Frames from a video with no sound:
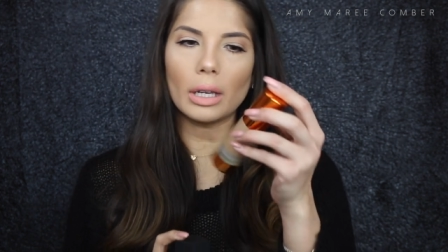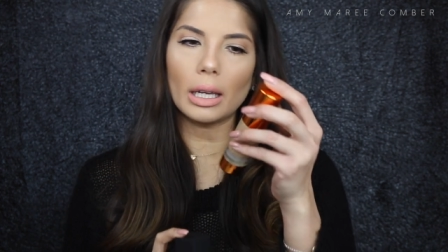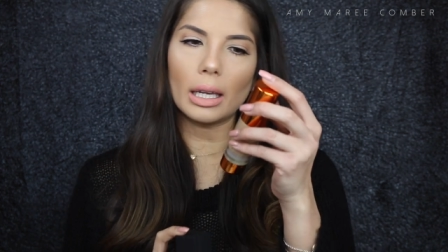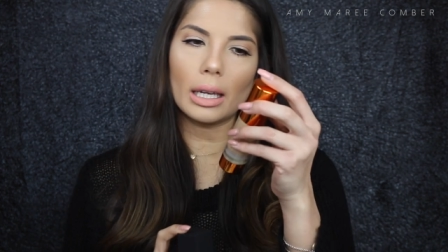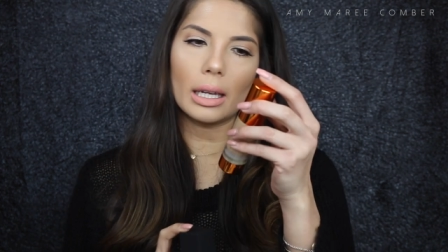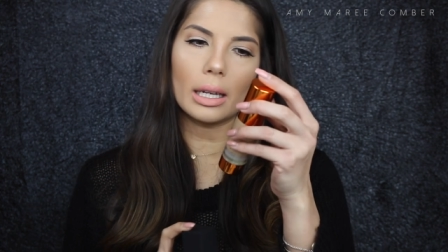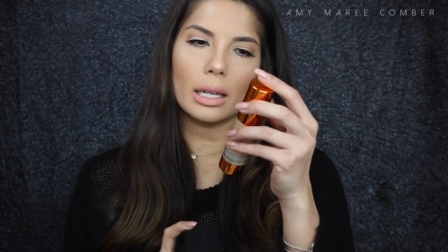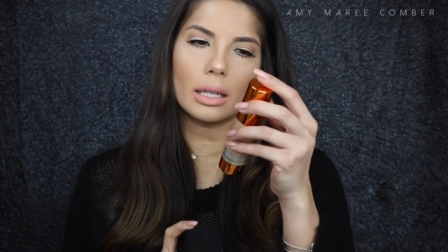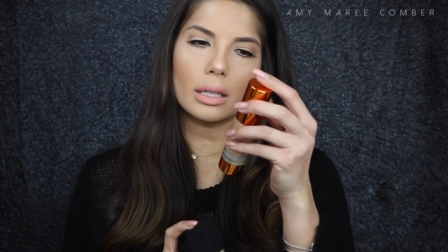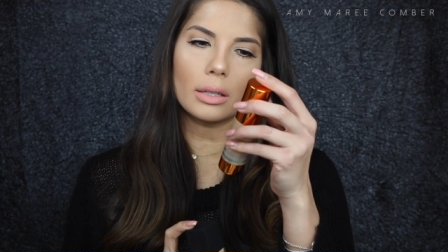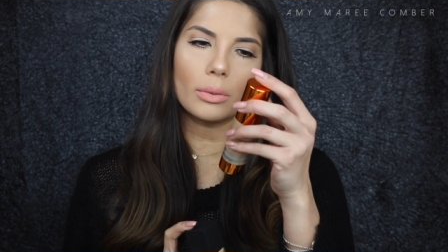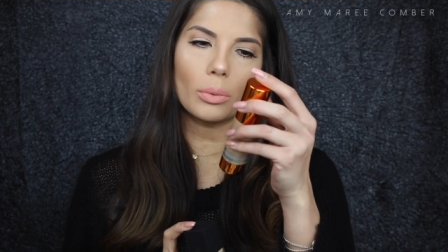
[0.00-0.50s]
the
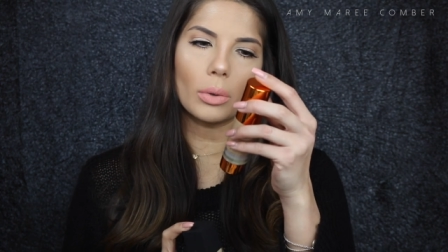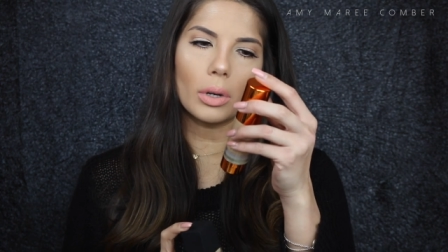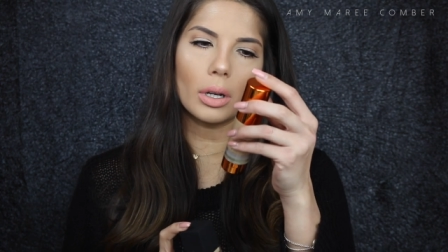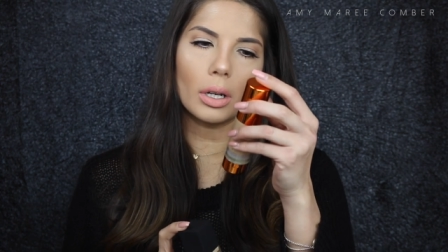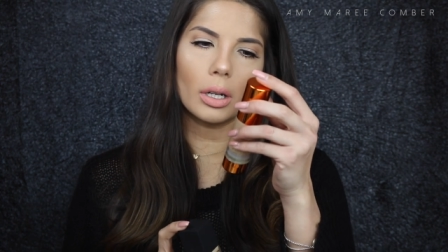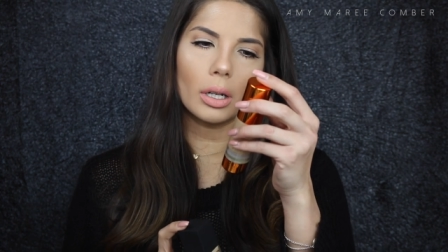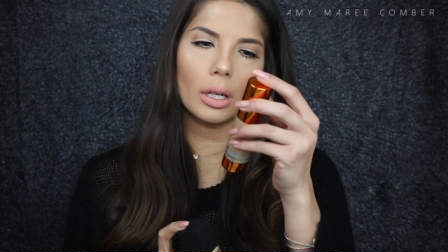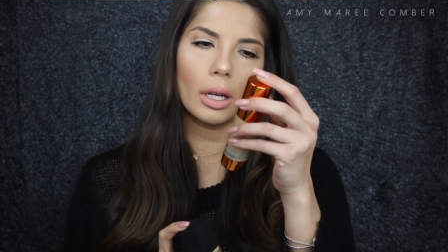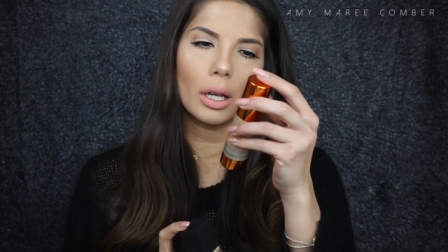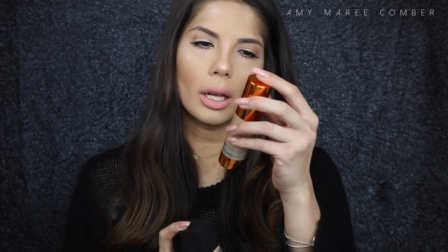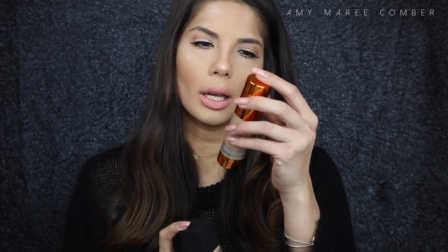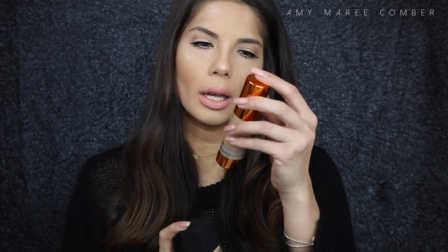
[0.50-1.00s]

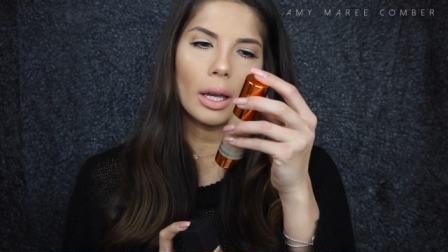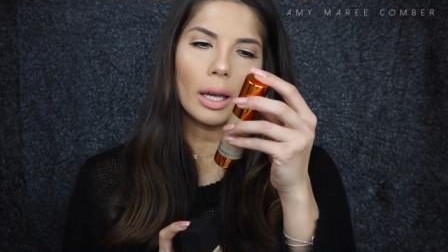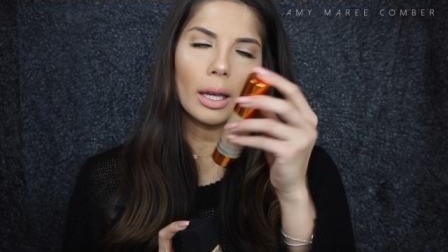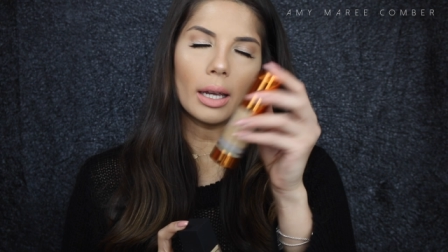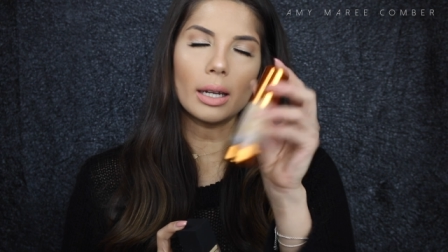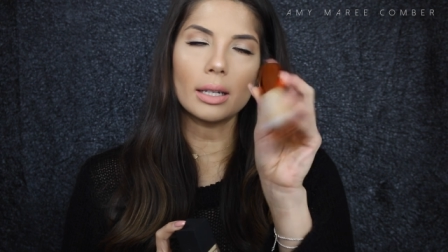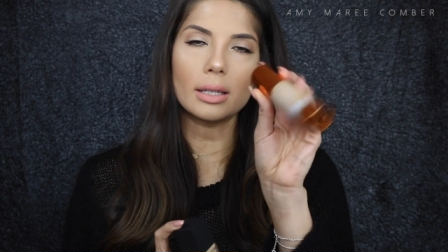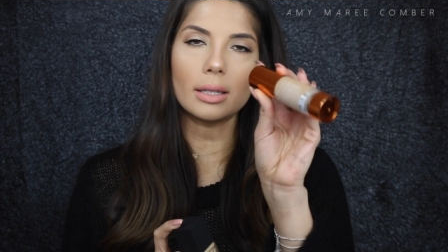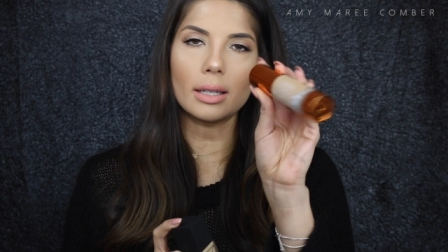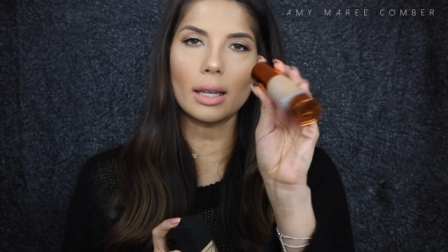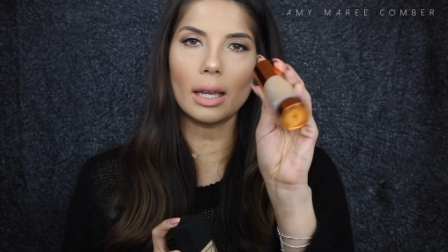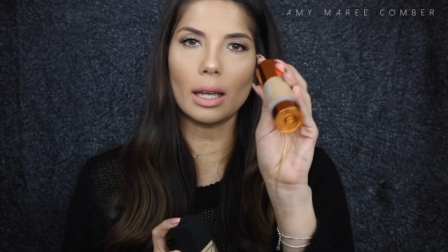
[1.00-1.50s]
EX1.
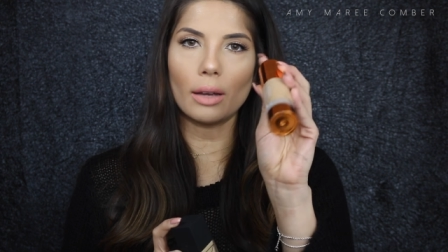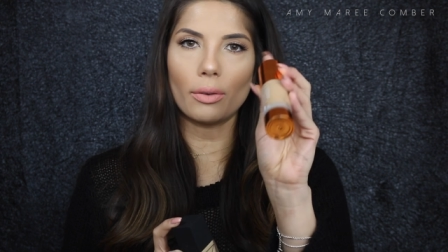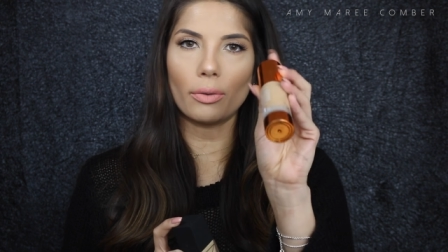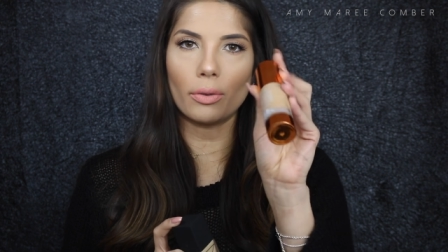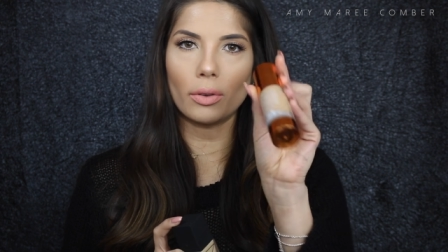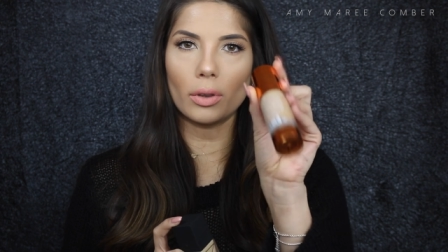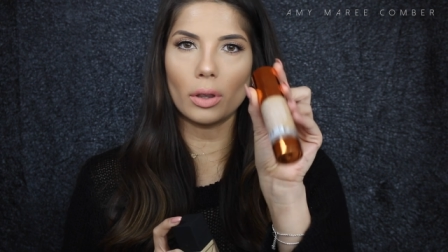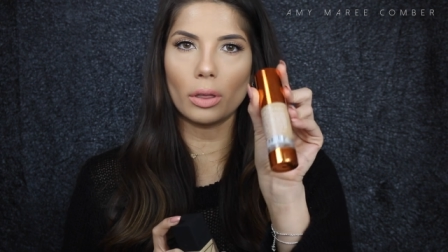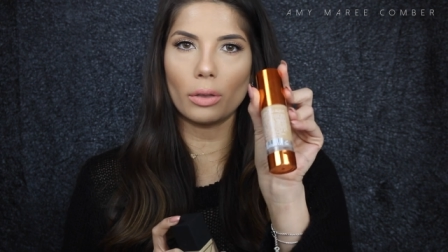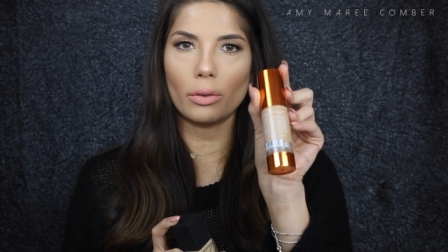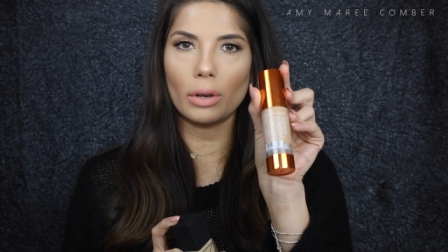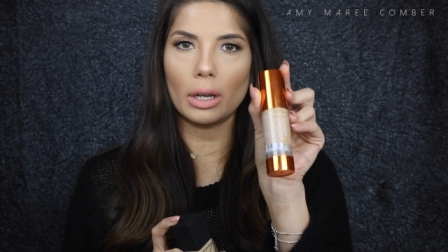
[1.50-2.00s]
It's
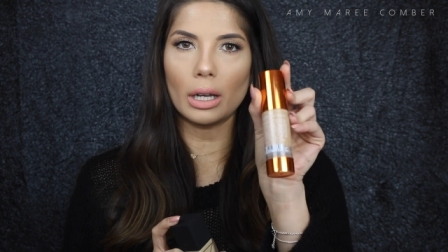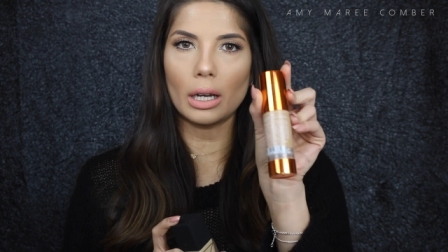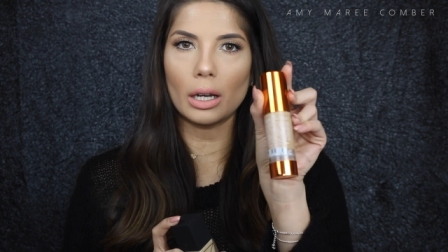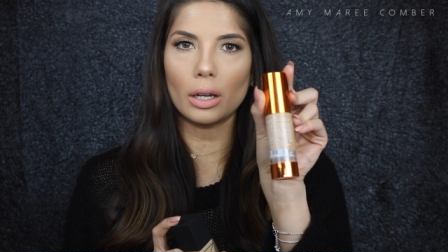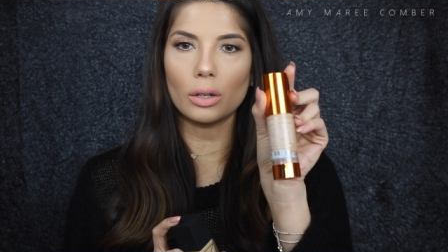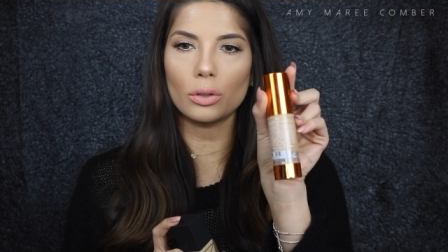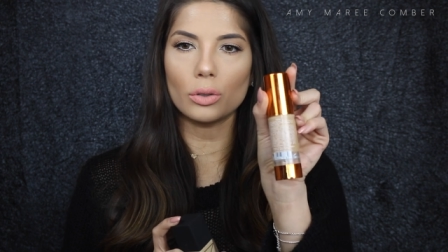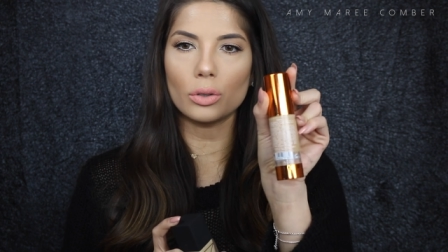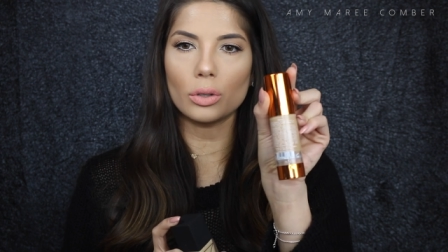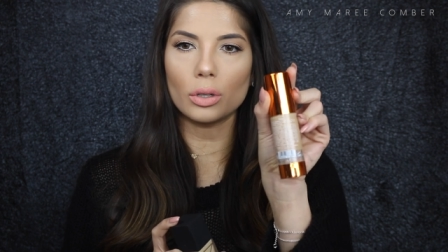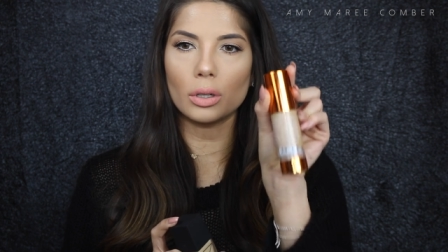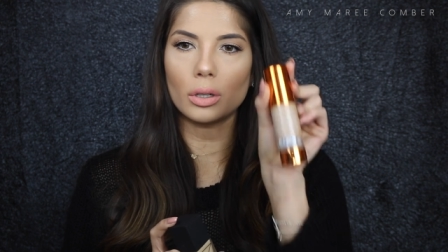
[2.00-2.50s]

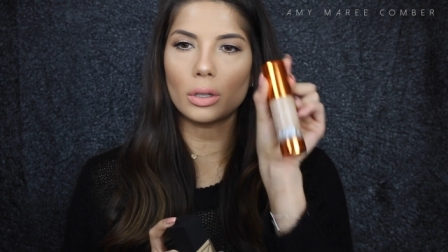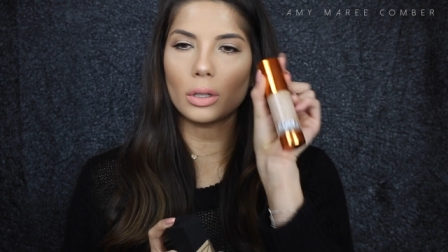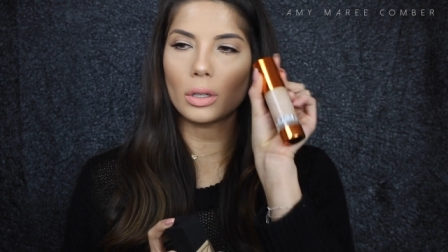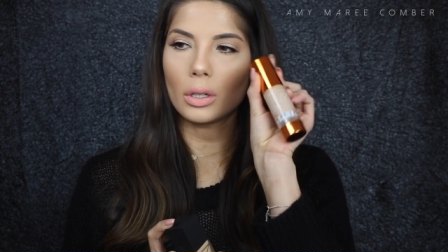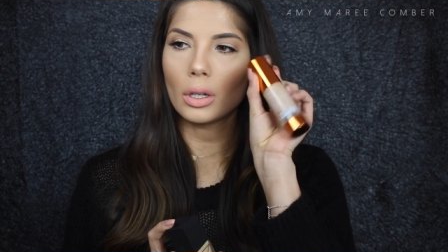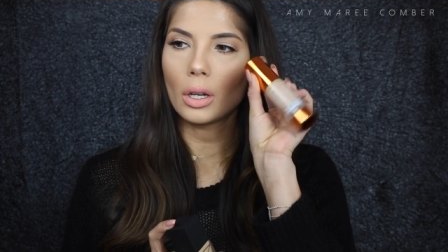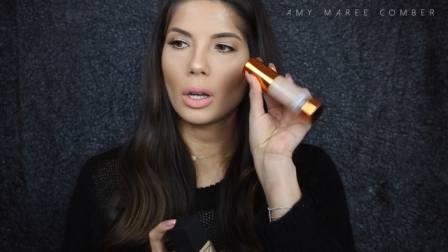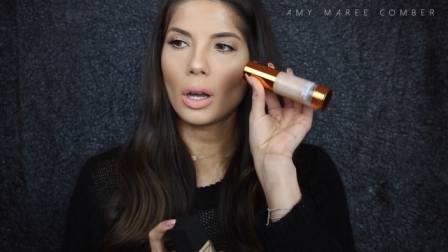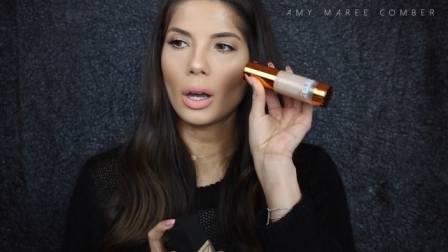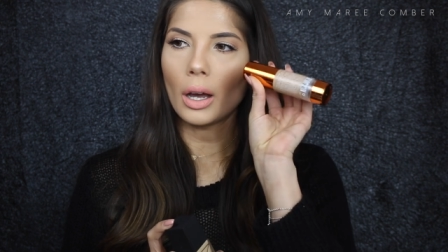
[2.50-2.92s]
F300.